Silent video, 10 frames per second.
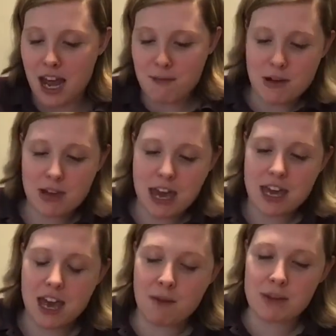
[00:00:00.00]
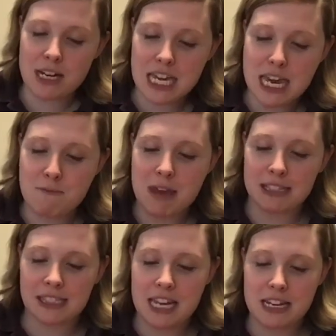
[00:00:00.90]
I'm okay. I'm gonna keep
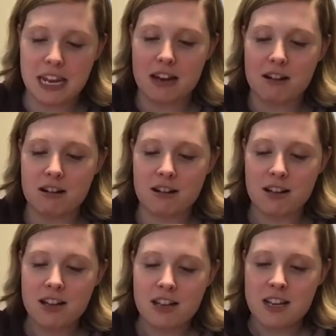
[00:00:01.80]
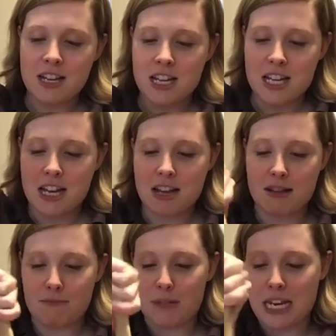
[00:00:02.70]
mixing here
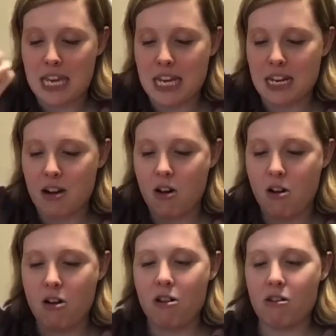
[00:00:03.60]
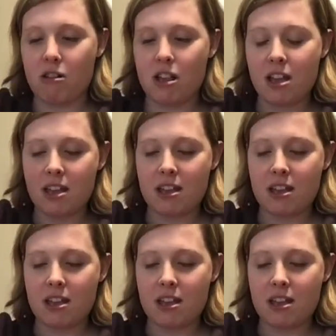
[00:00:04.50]
to get it all